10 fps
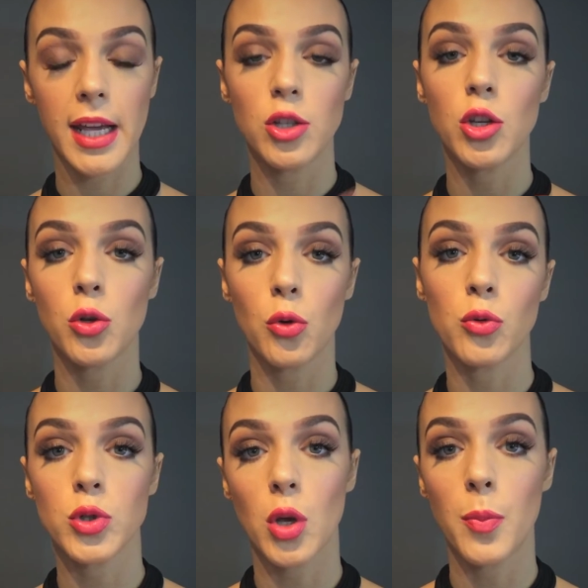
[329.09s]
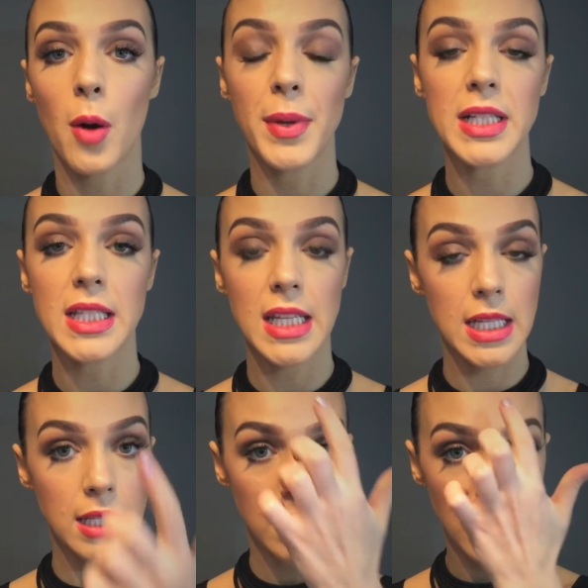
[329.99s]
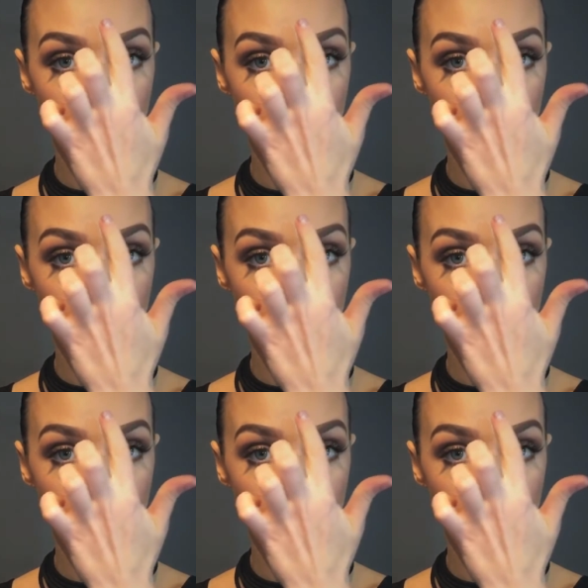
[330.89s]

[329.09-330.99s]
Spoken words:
and you can also pop it in